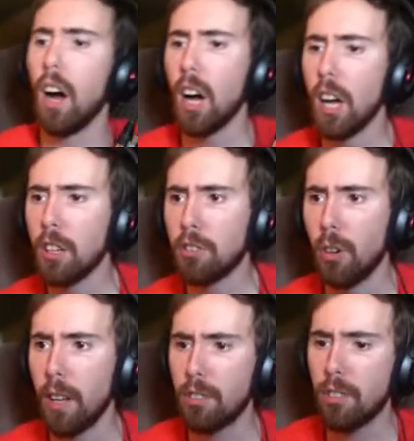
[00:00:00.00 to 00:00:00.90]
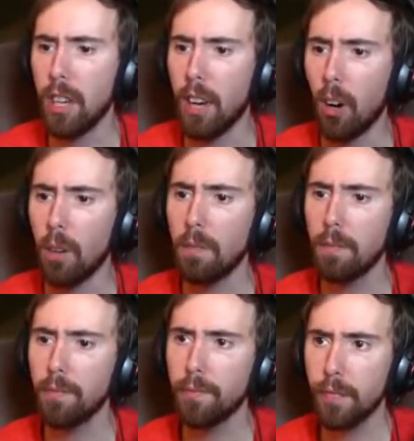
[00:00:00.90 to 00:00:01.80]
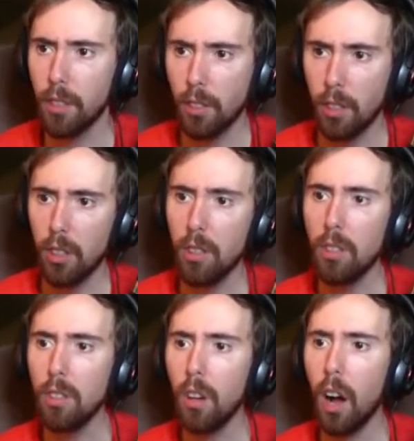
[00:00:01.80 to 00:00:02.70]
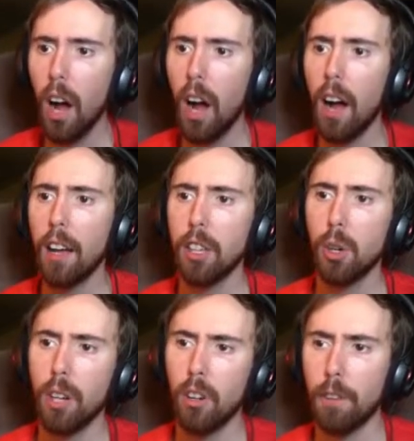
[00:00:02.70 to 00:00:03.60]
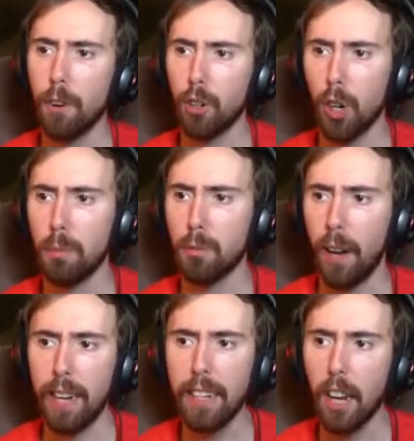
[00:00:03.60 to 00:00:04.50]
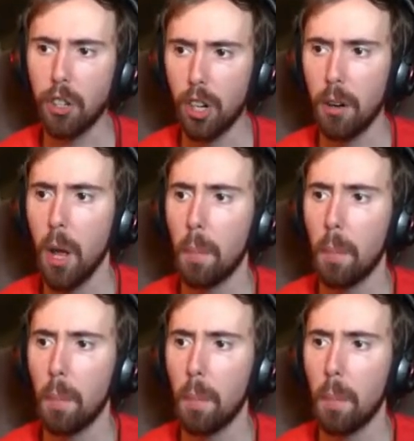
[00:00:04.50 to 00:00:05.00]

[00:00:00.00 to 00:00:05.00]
So let's see here. You can look for groups for any dungeon,